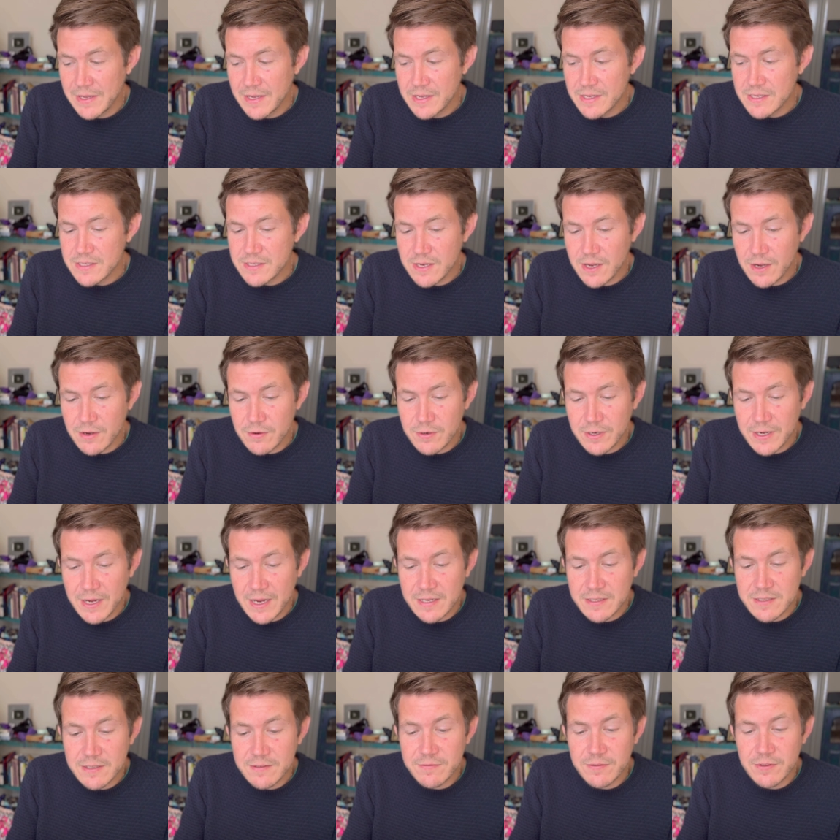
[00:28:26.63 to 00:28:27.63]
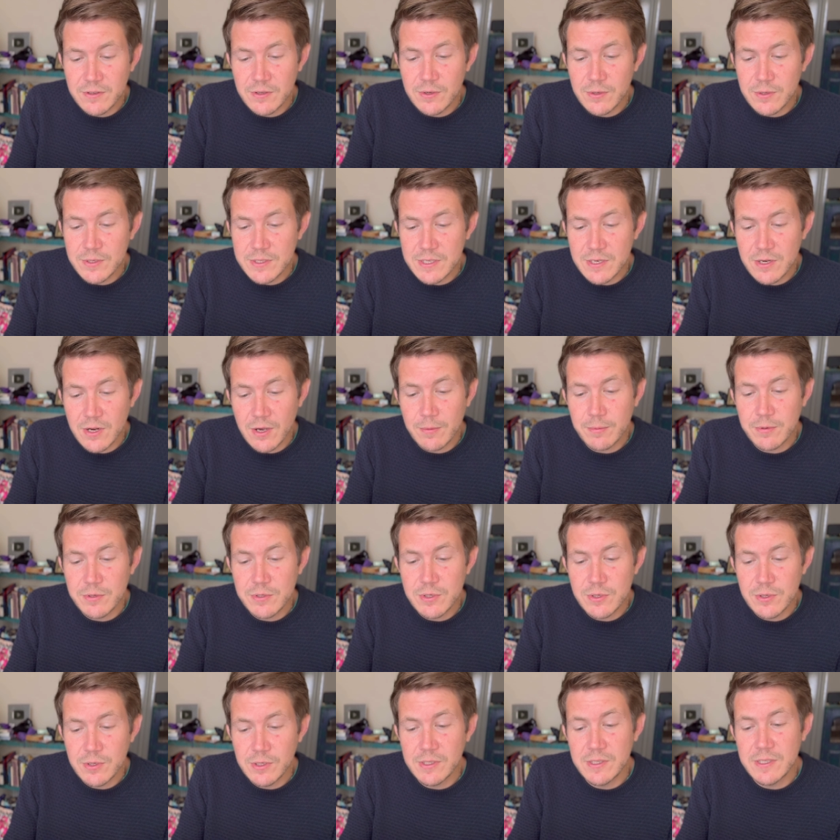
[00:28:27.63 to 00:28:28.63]
So Cancer, for you, it's an
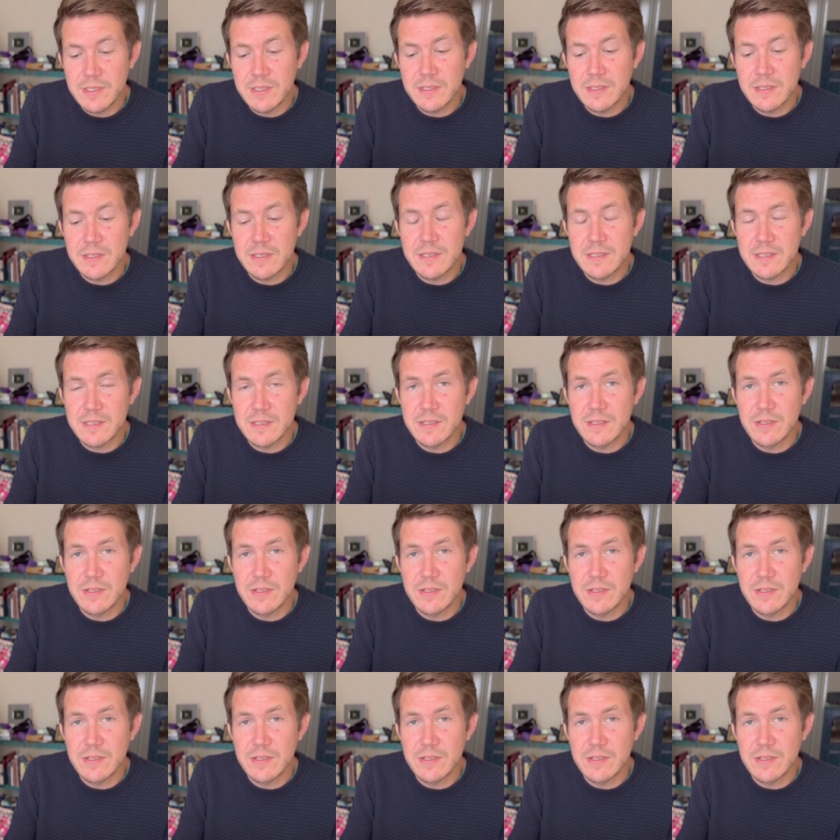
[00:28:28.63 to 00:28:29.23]
opportunity to,